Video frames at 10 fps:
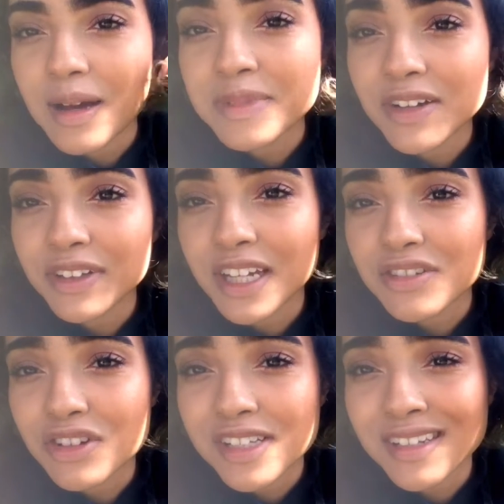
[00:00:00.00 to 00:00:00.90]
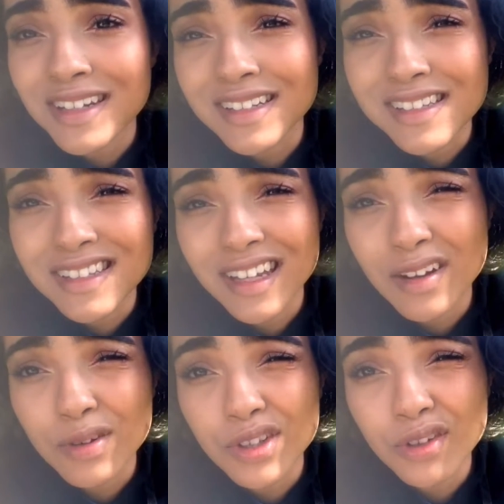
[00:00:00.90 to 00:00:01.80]
I'm definitely interested in
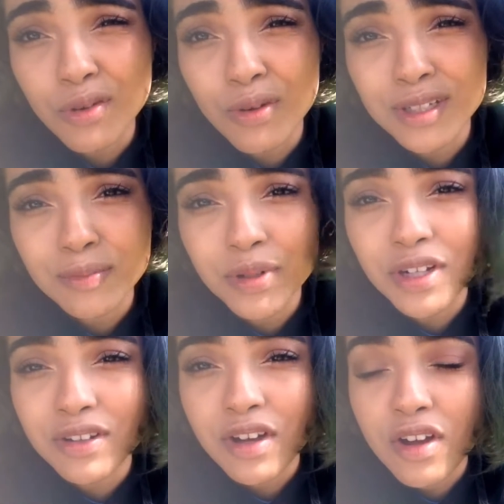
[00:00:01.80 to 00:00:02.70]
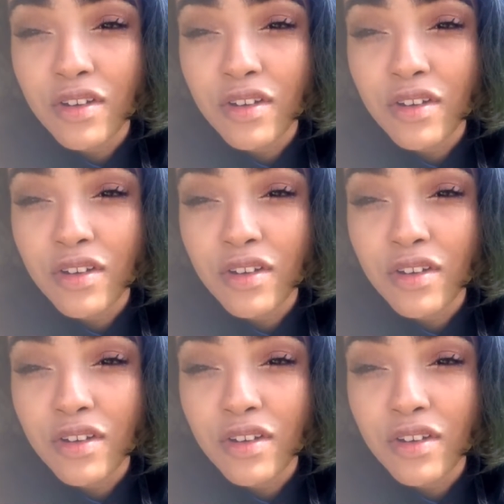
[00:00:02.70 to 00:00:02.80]
seeing what they're going to put